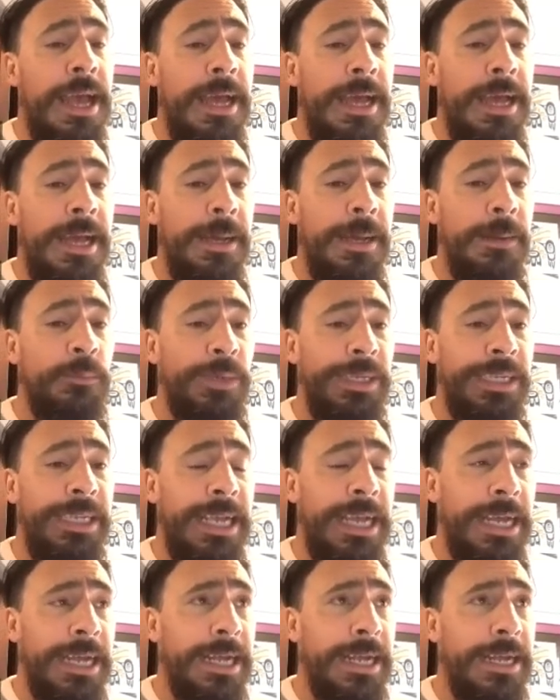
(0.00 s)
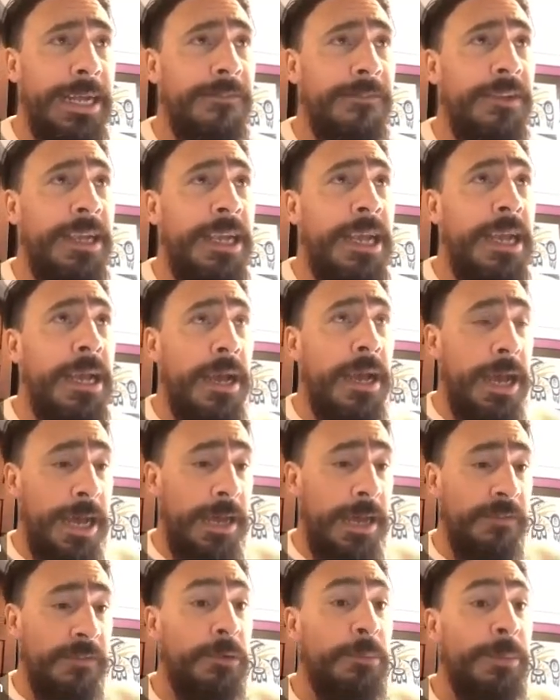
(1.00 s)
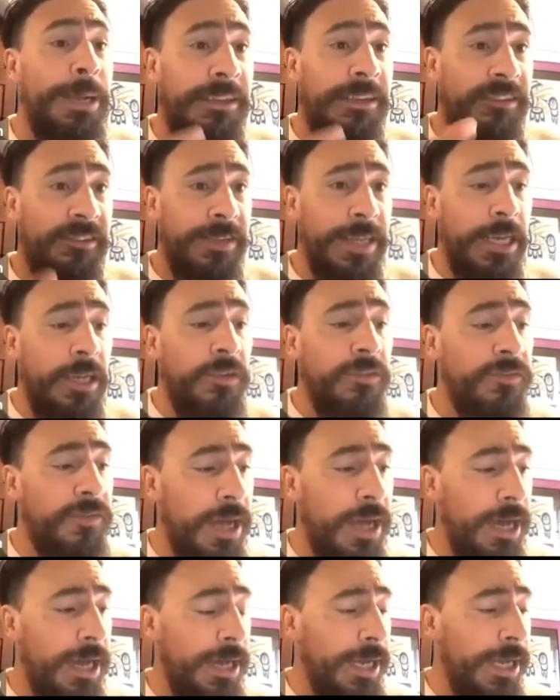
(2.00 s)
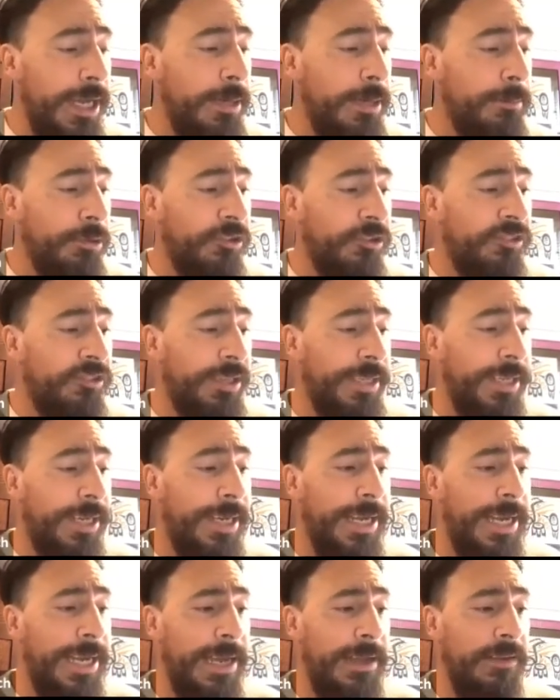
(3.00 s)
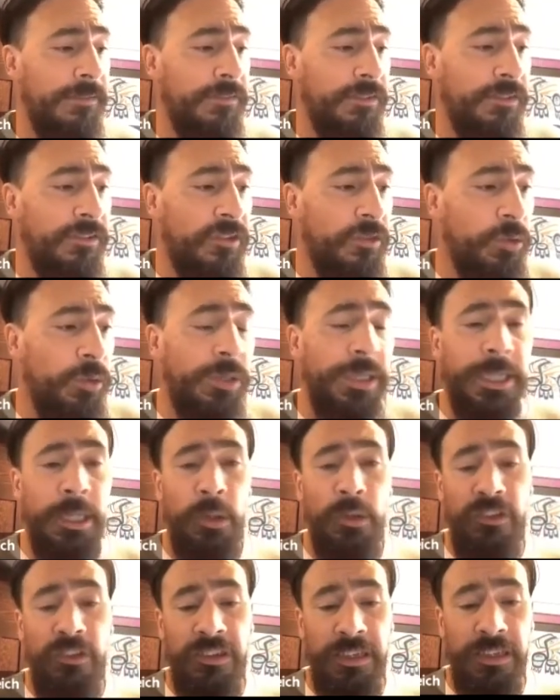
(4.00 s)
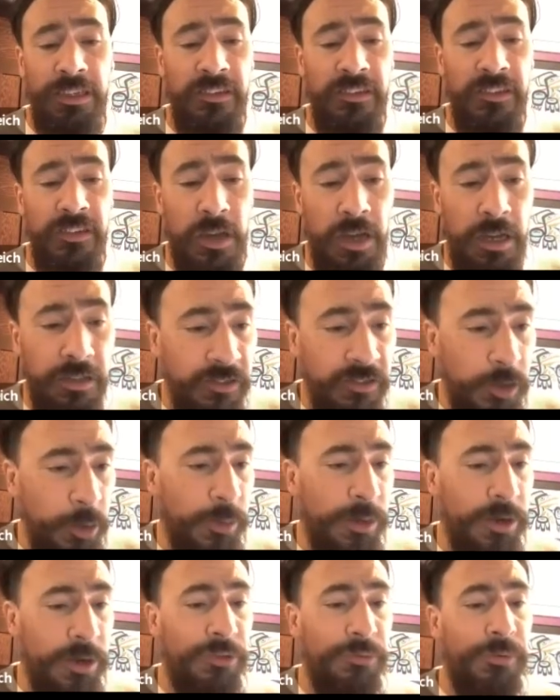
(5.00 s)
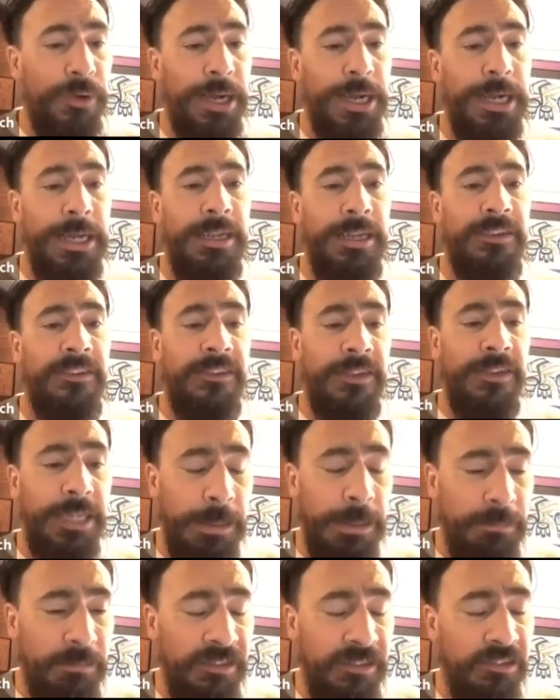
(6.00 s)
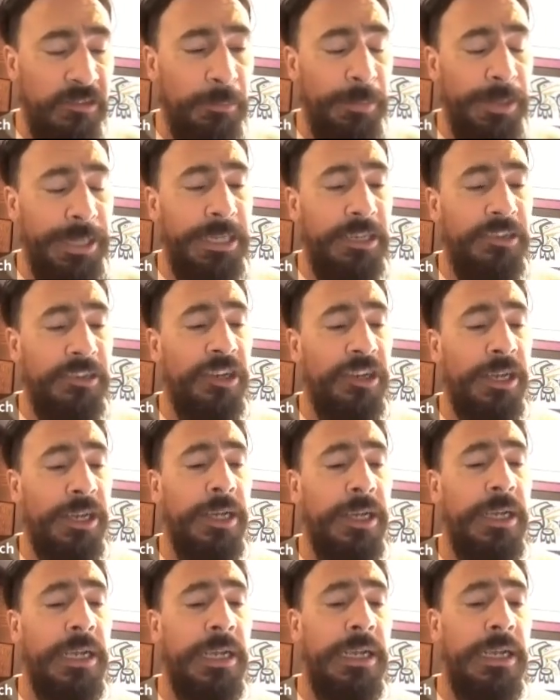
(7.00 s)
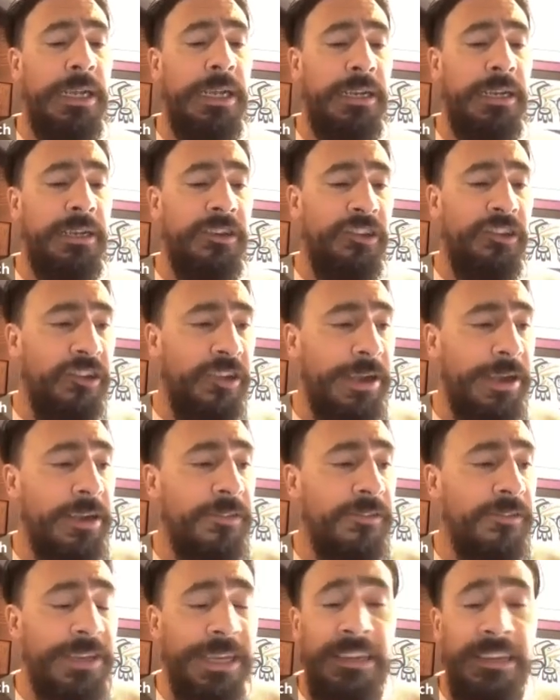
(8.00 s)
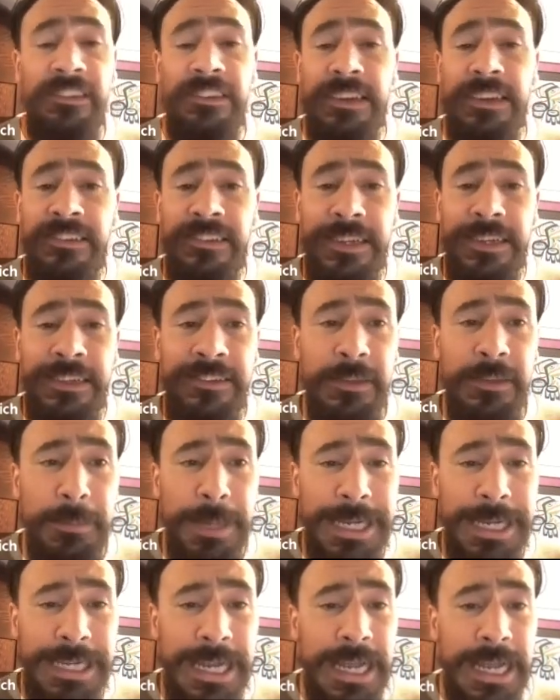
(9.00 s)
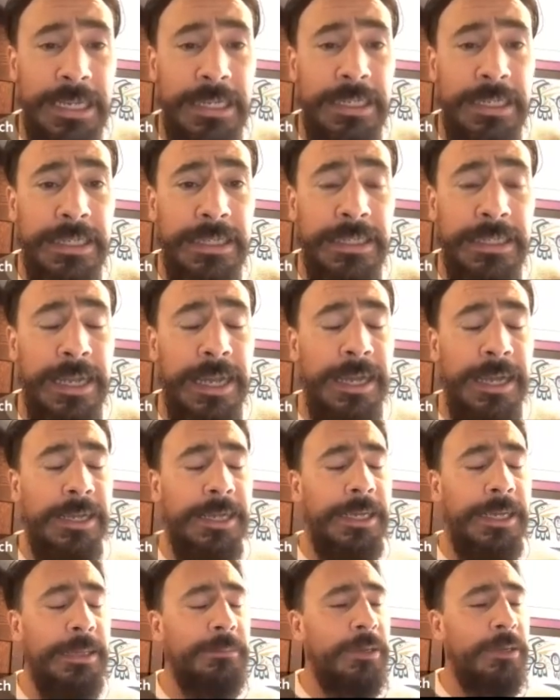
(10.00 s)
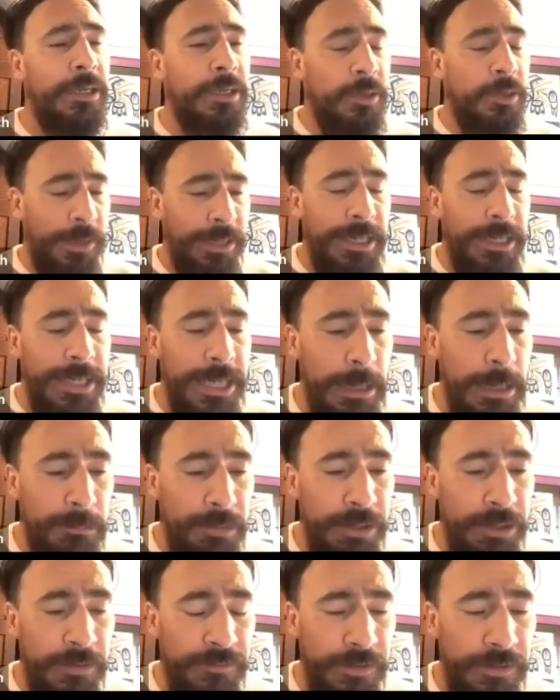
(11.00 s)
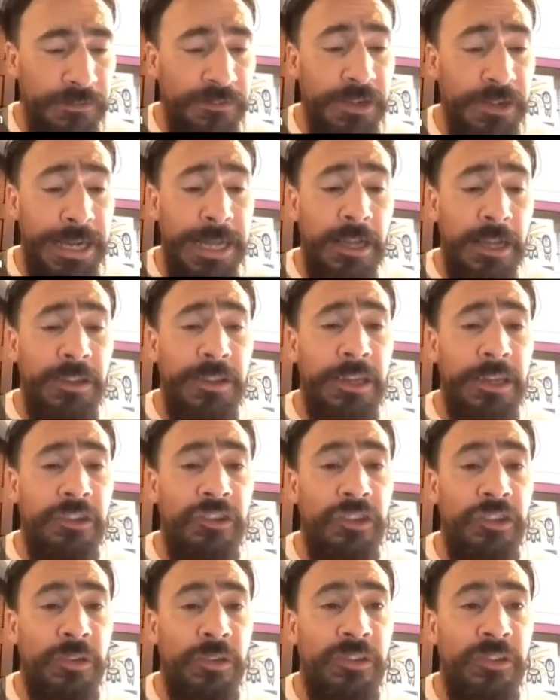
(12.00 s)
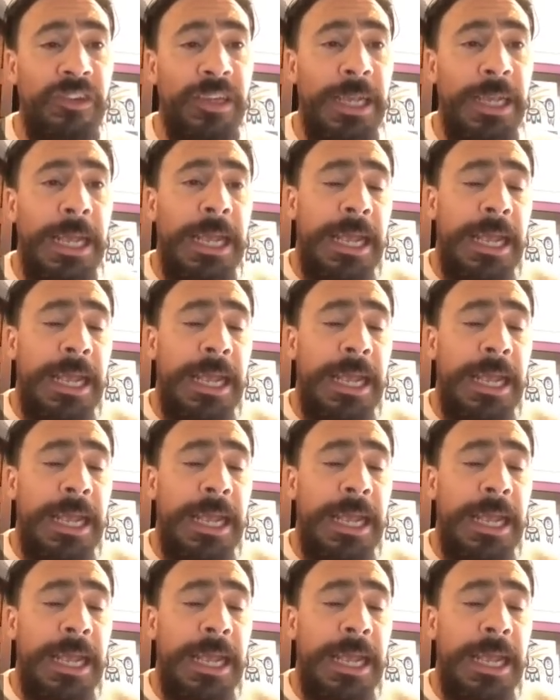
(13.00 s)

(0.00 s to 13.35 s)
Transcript: Um, we have, uh, for myself, I personally, I have scoliosis, osteoarthritis, hip dysplasia, degenerative disc disease in my neck, um, quite a number of different health issues.